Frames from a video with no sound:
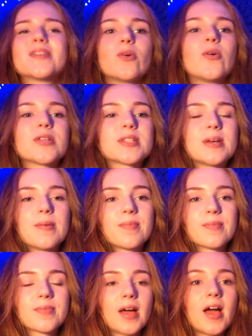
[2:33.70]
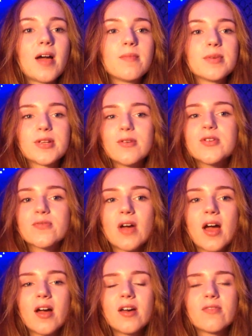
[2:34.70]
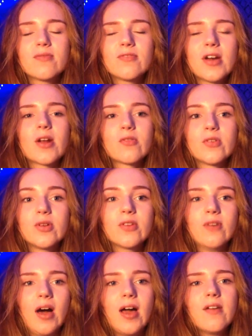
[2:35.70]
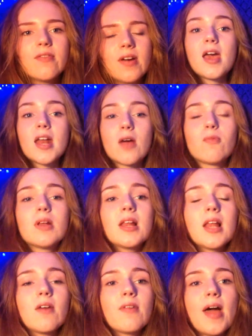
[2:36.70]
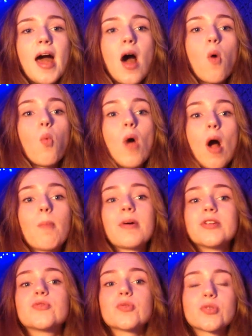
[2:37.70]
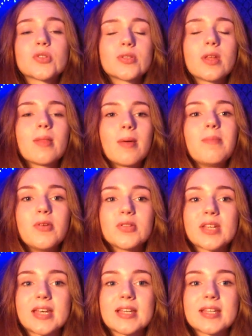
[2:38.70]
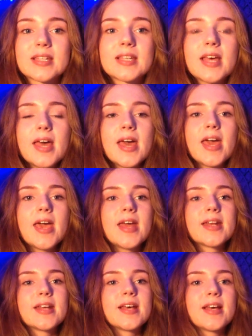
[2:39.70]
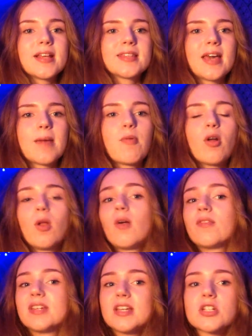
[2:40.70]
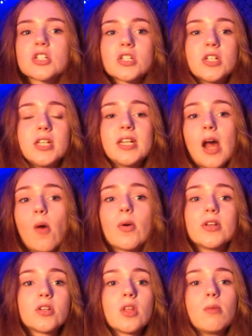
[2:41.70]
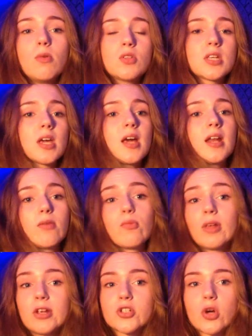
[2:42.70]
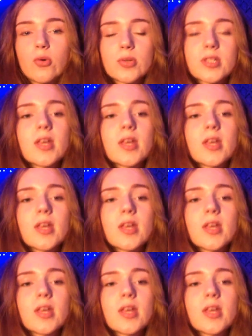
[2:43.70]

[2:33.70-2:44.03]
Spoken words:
Awesome. I'm a huge fan of Mini 5 and I really love how well produced the music is. They put a lot of attention to detail into the music and it really shows.